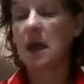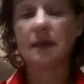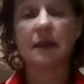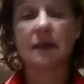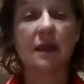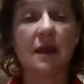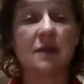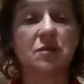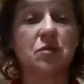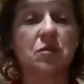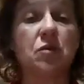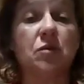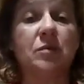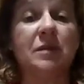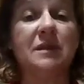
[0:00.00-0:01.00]
and the last
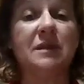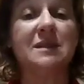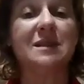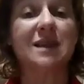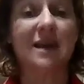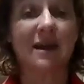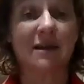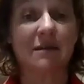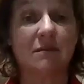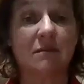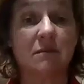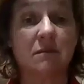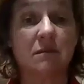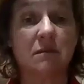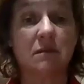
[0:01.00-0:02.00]
one would be skin.